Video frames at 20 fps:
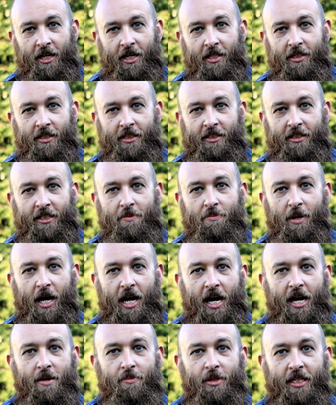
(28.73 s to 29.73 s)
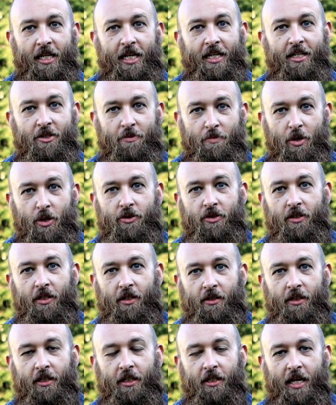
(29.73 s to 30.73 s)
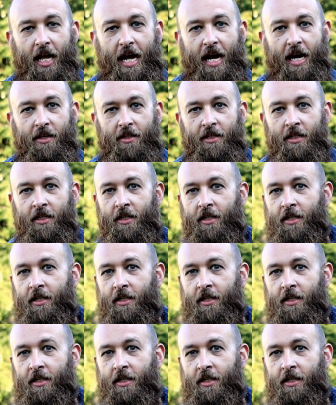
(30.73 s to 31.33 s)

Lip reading: And you can see behind me that it's mostly cleared out.